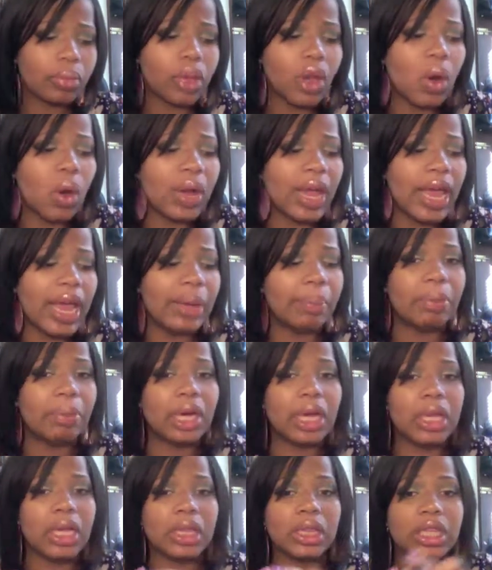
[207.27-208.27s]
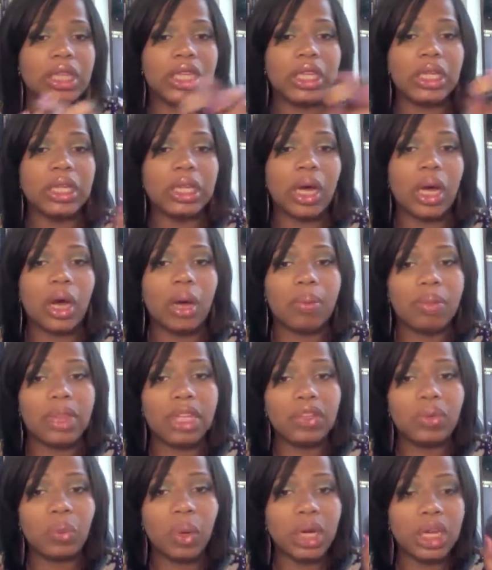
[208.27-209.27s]
Okay, but the
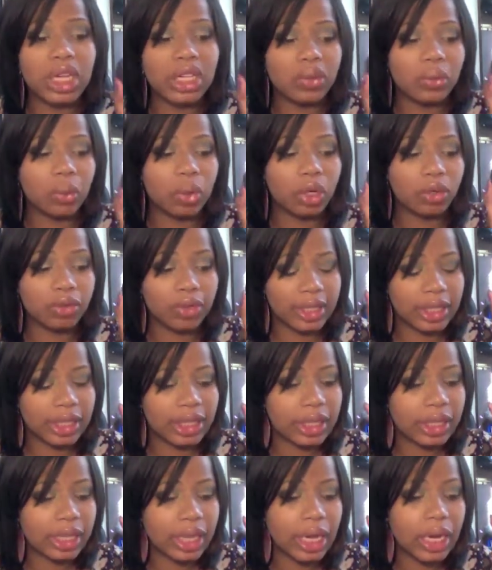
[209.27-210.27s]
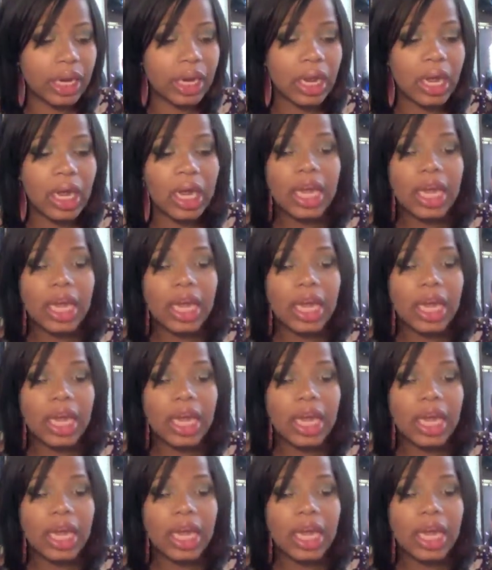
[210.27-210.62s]
this one is water resistant.